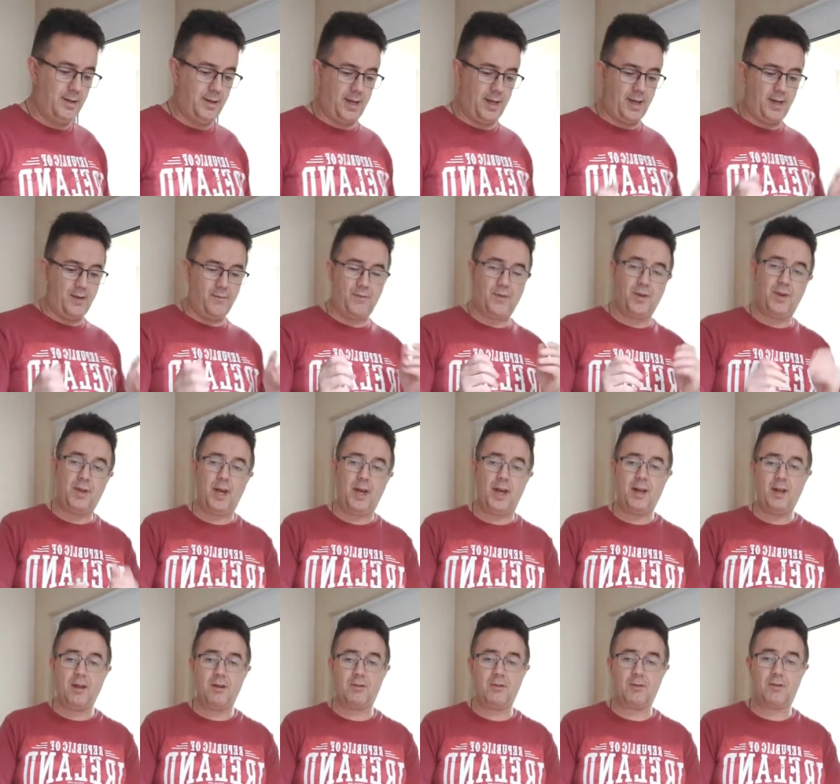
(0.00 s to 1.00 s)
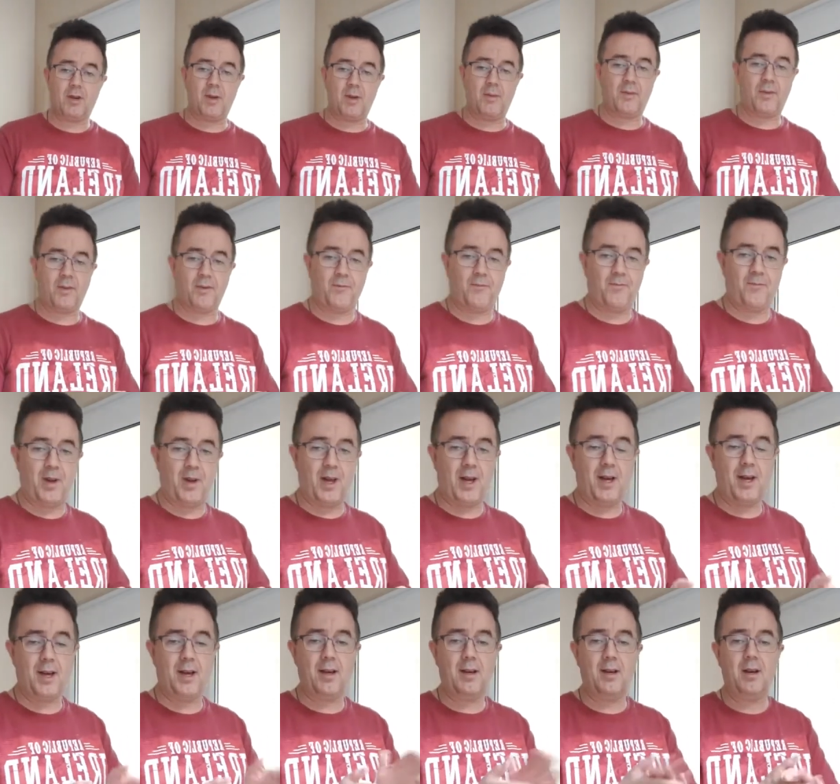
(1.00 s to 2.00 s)
and for 900 grams of
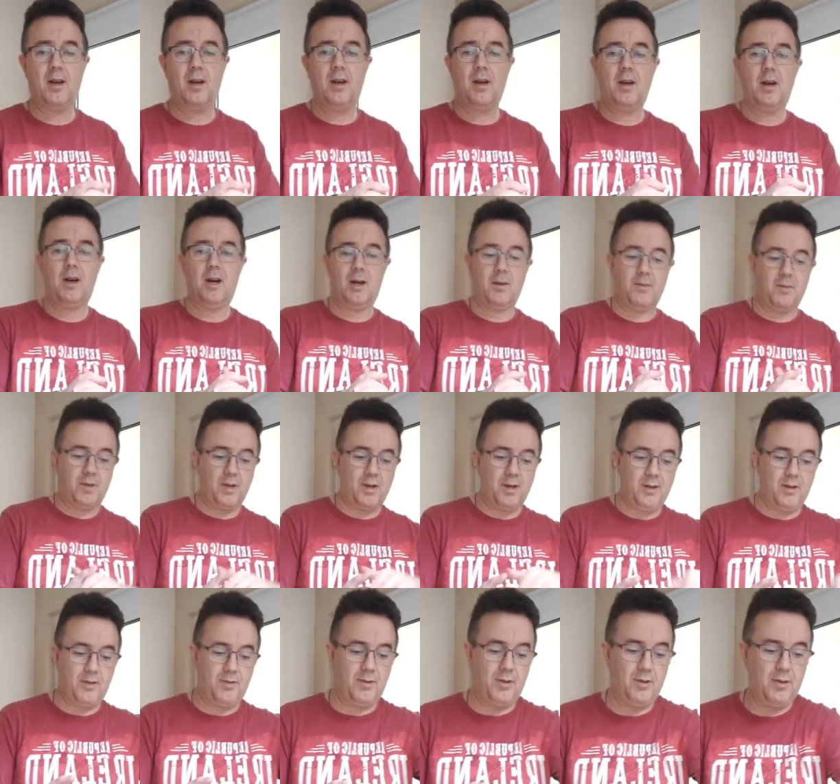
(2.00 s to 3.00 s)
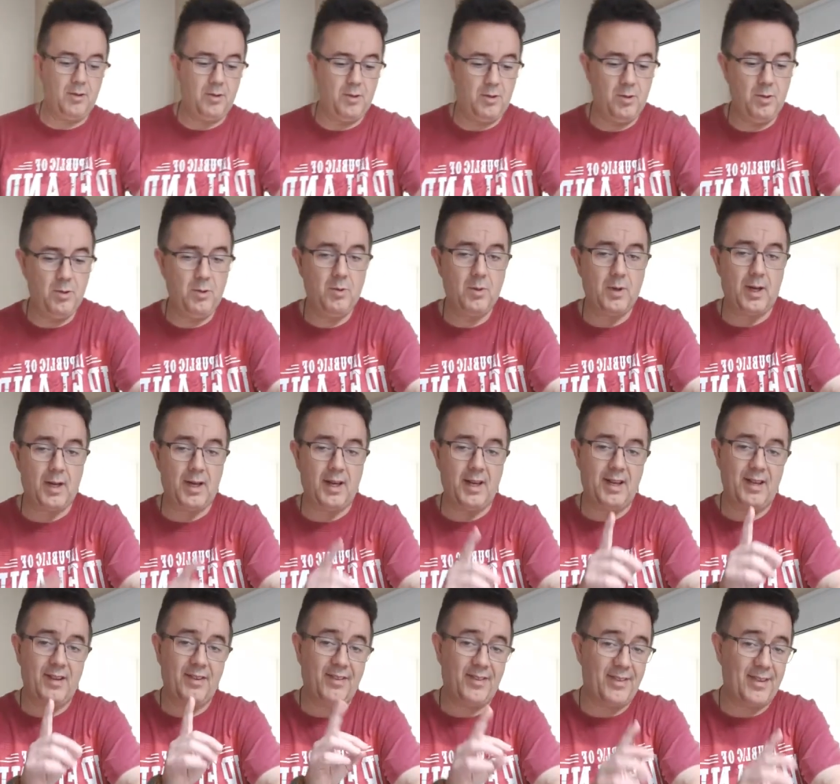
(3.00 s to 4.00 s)
flour I'm going to do
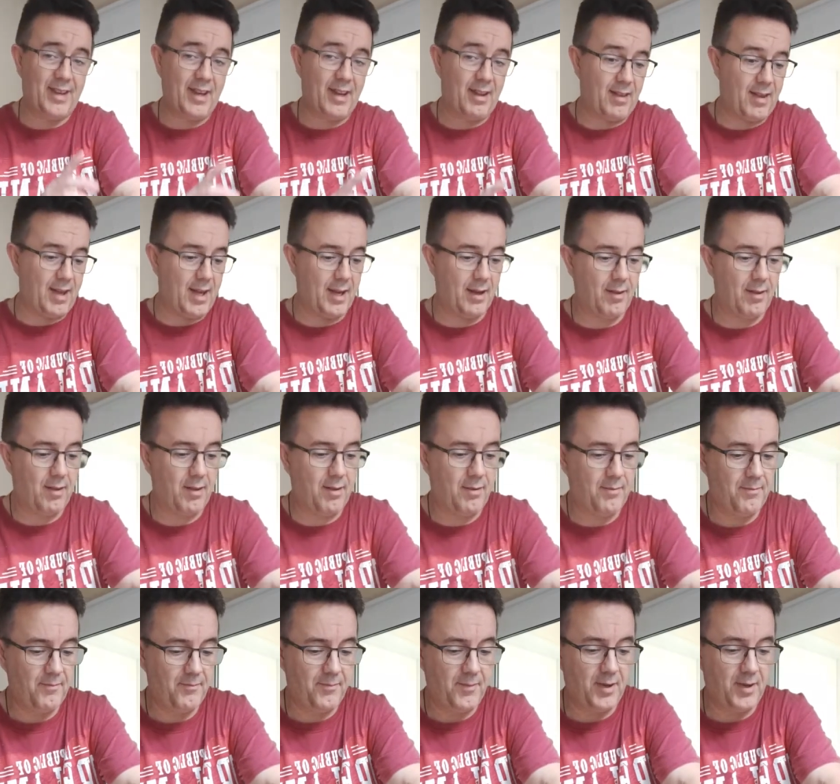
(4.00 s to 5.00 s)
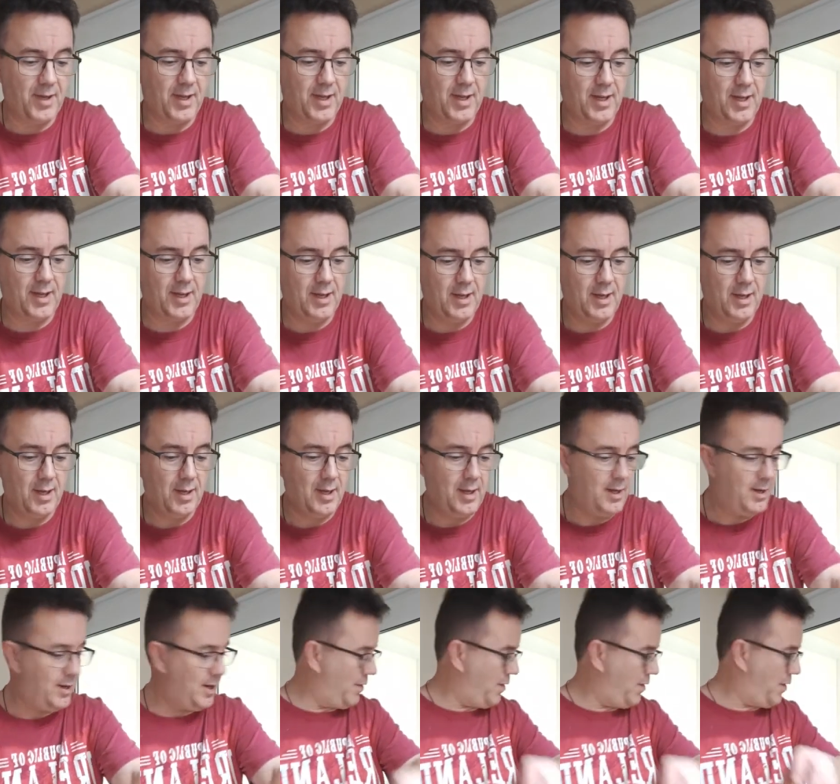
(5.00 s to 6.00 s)
6 eggs, okay.
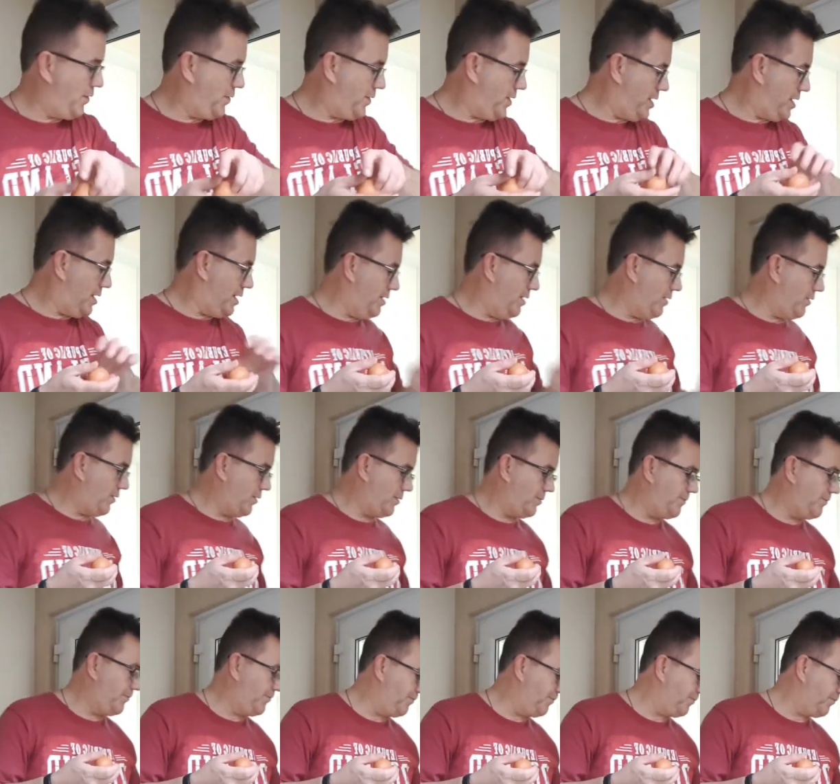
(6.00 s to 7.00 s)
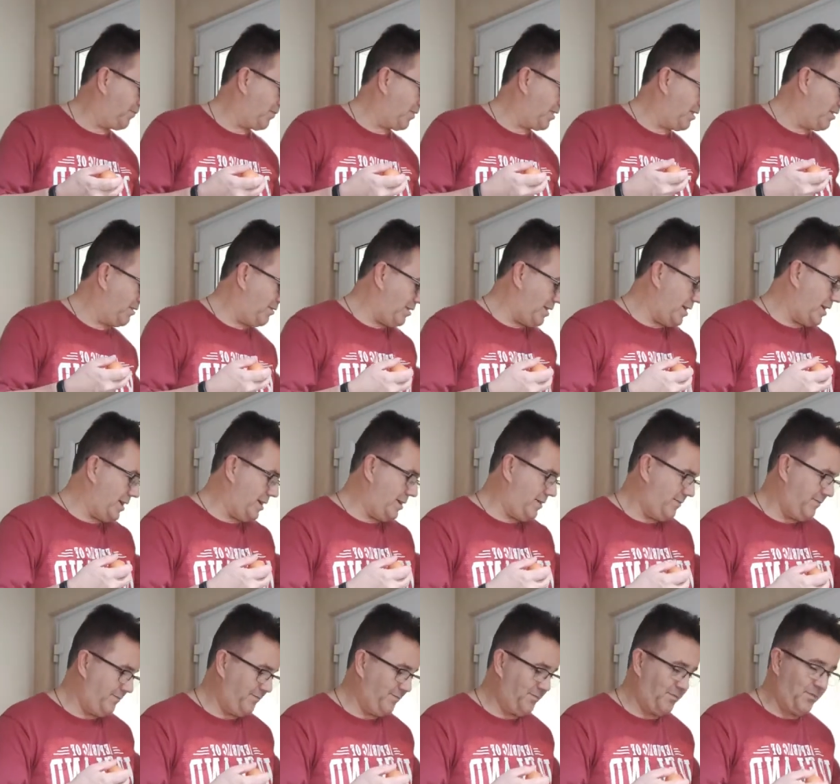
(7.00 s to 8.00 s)
Now the thing is, right,
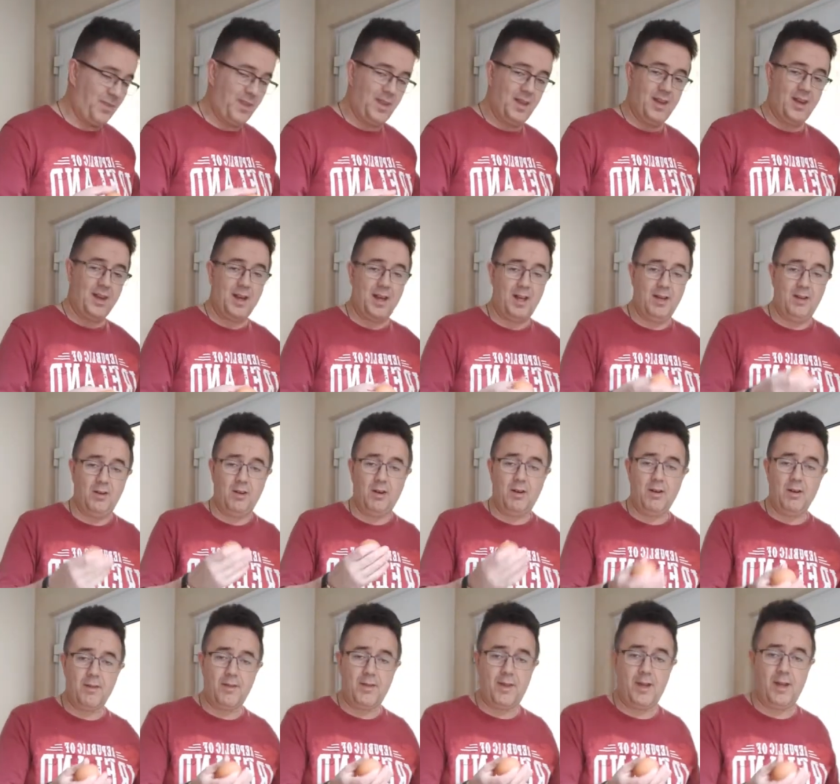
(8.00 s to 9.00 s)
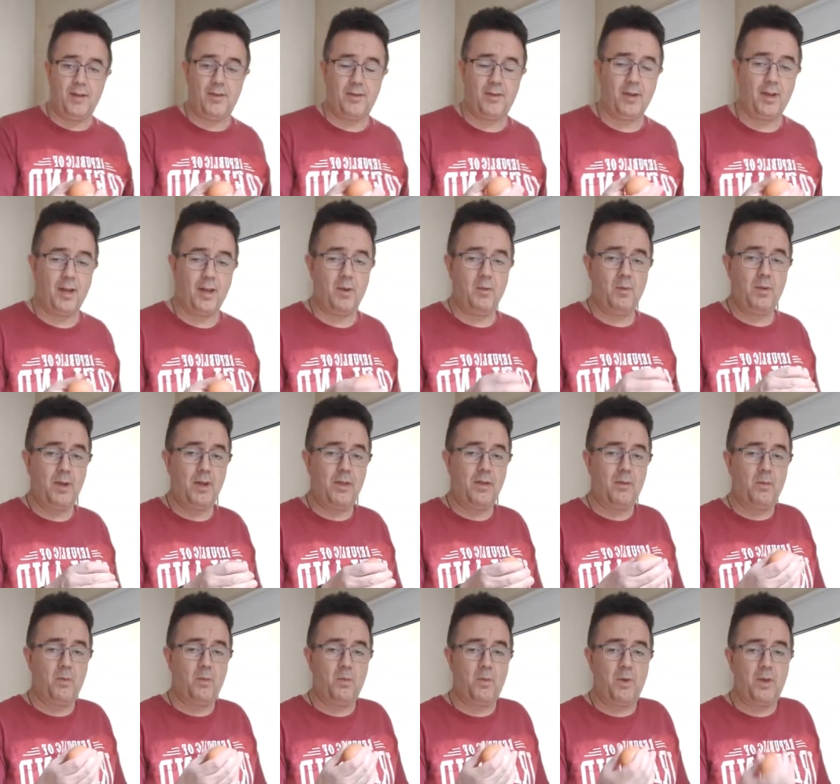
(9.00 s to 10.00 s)
a lot of this, okay,
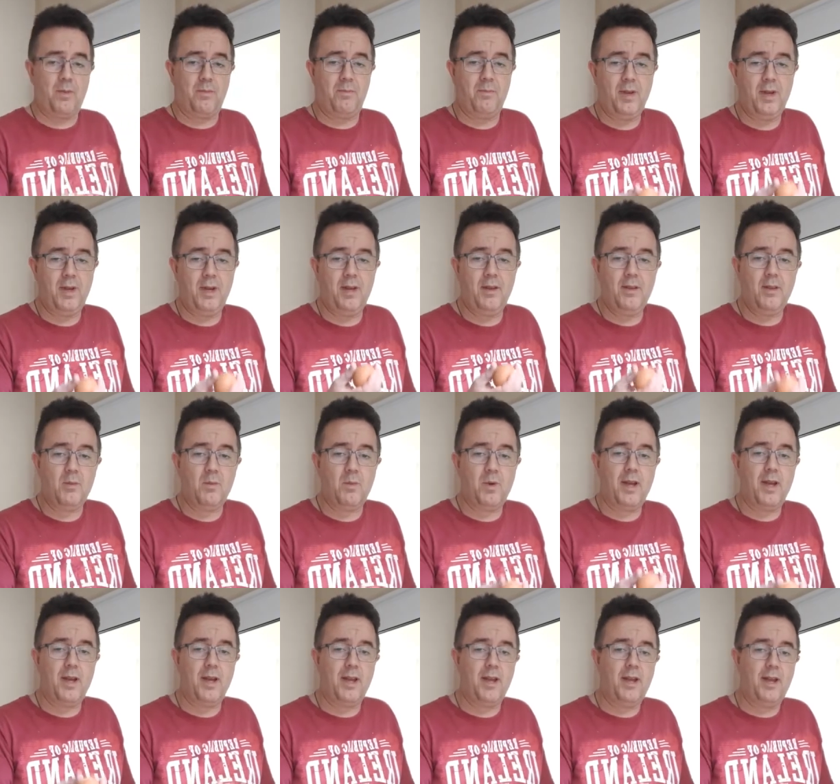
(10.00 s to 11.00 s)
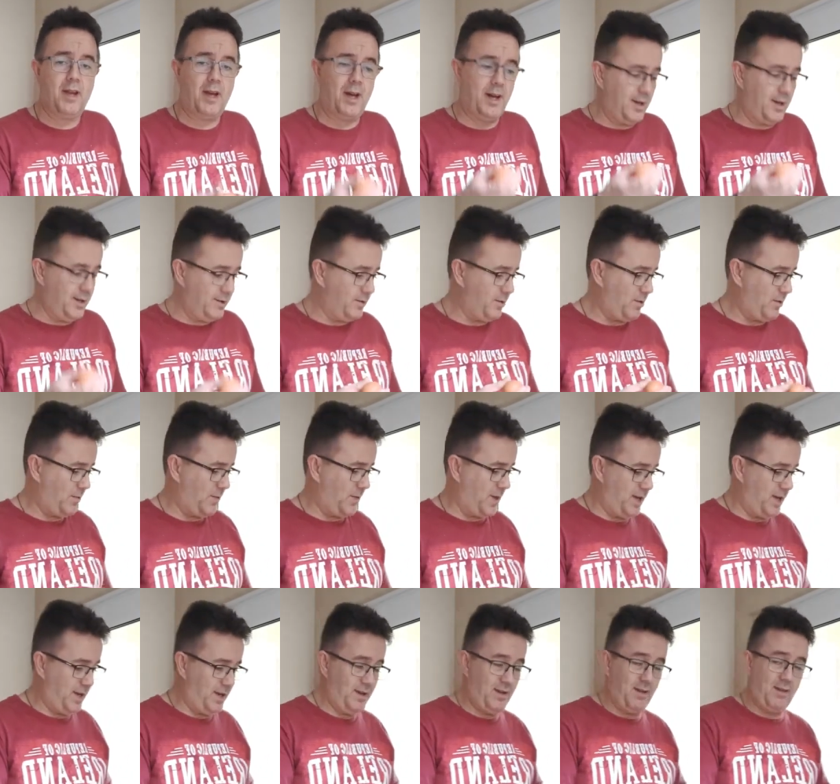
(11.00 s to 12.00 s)
with me, the way I do
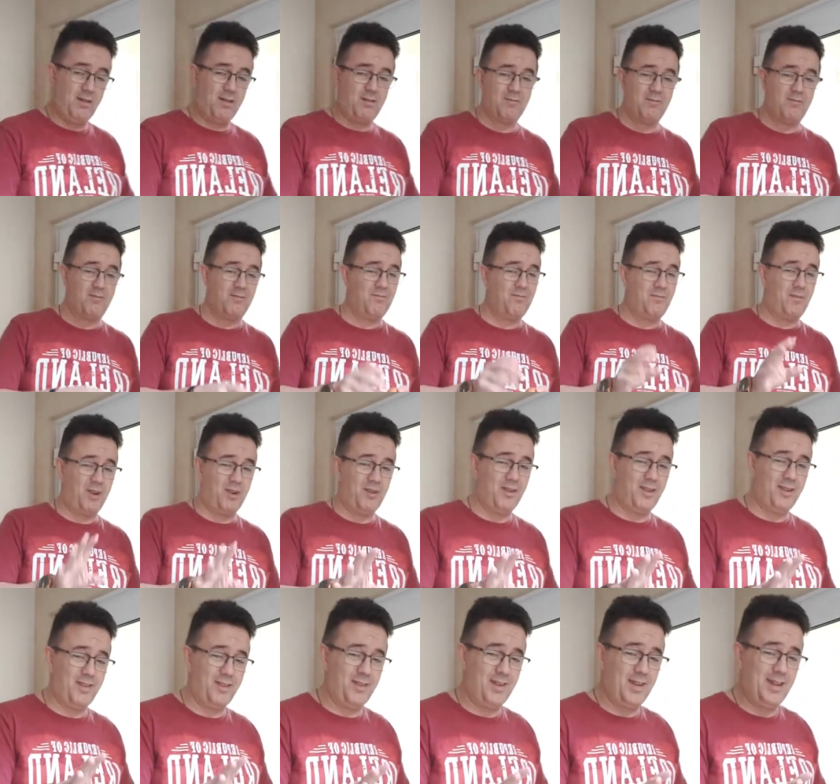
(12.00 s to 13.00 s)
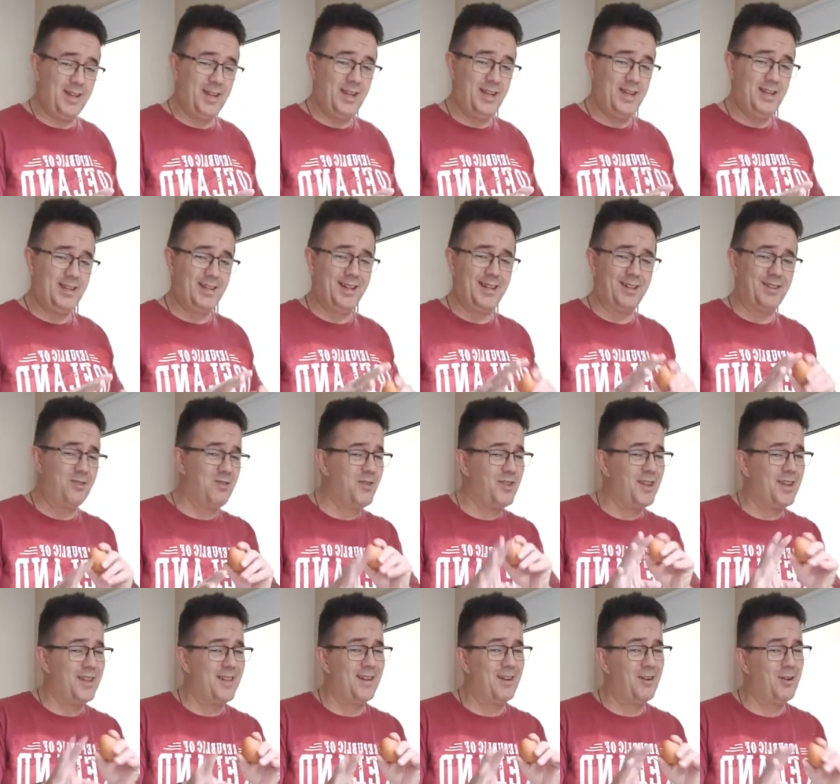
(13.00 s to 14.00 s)
things, honestly, I do
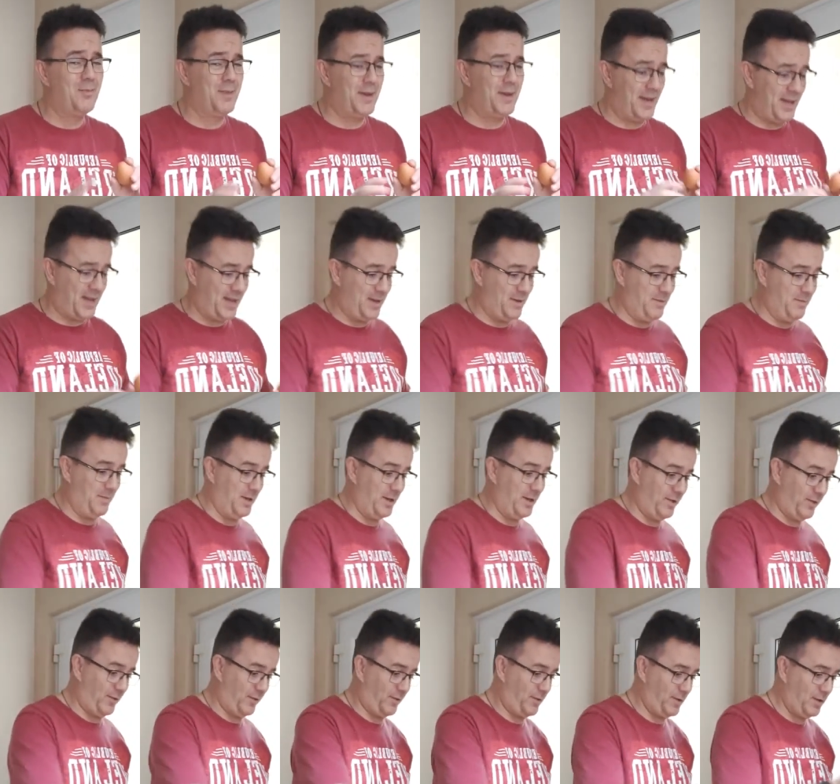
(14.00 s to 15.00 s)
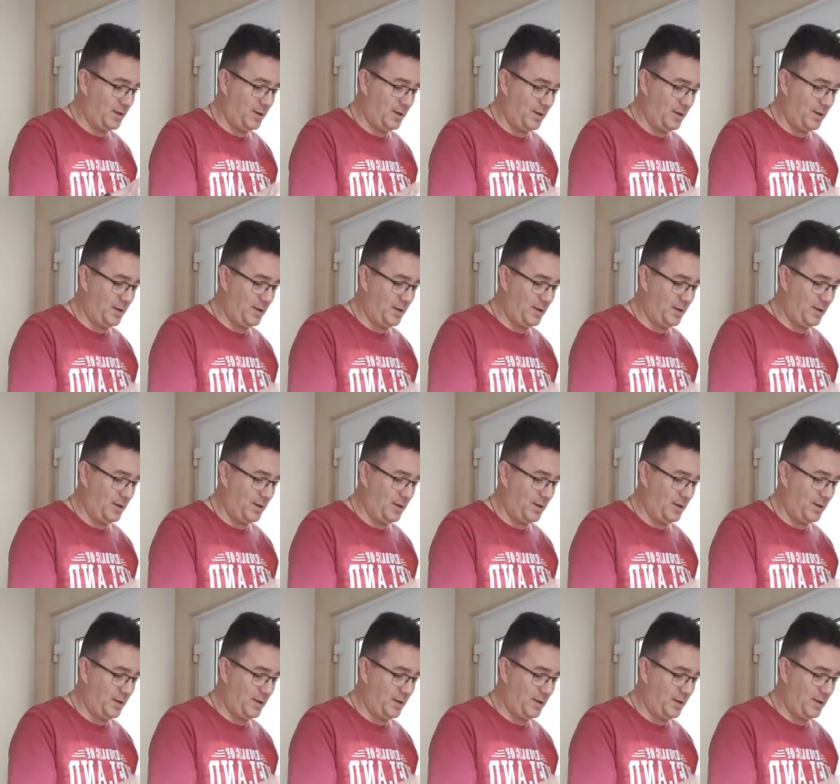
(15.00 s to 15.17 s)
things a little bit hit and miss,